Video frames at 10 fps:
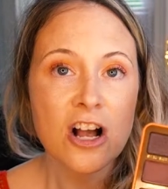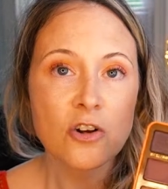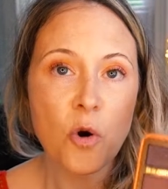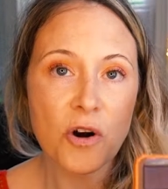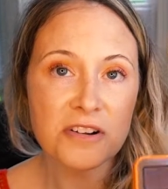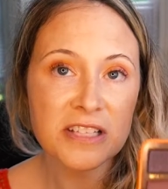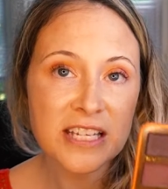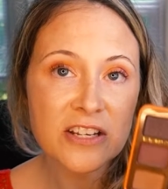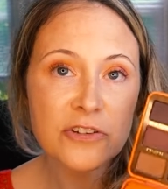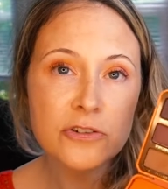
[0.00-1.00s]

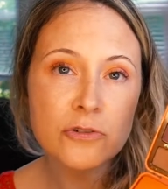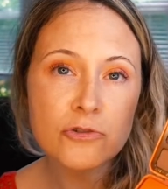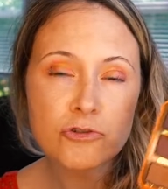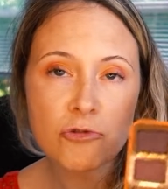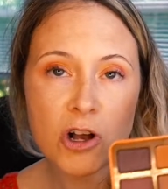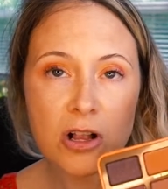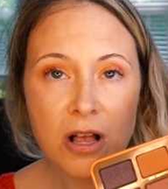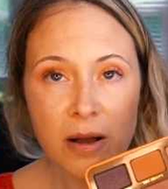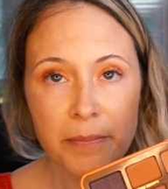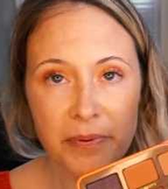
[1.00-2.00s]
corally neutral
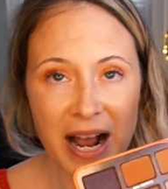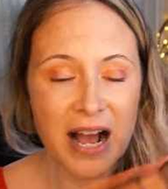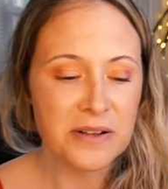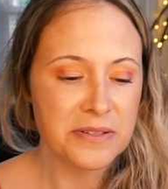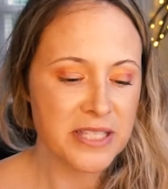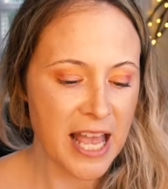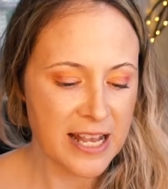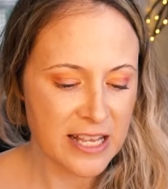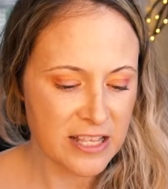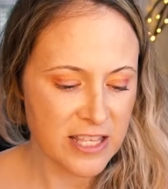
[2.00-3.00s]
browns,
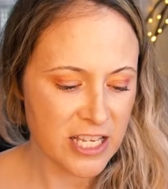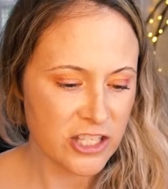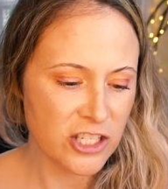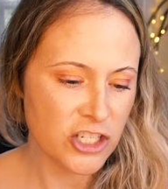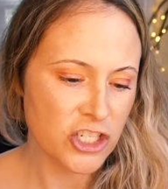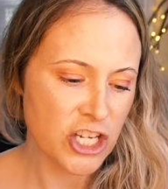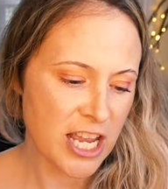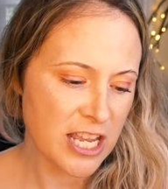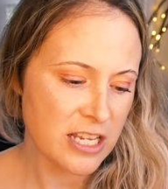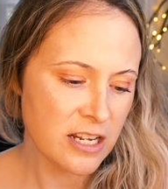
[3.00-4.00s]
and this
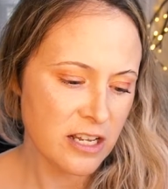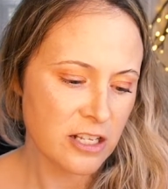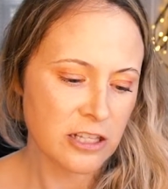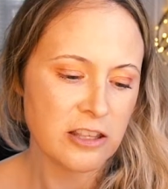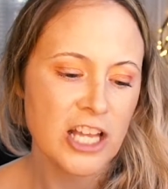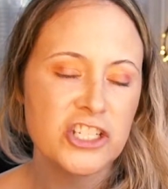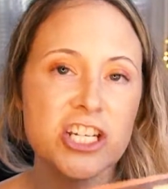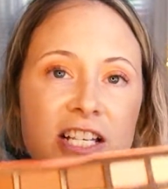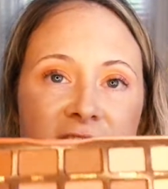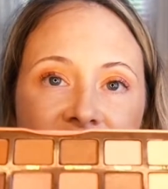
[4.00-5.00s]
shade,
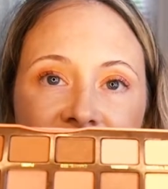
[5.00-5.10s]
Luscious,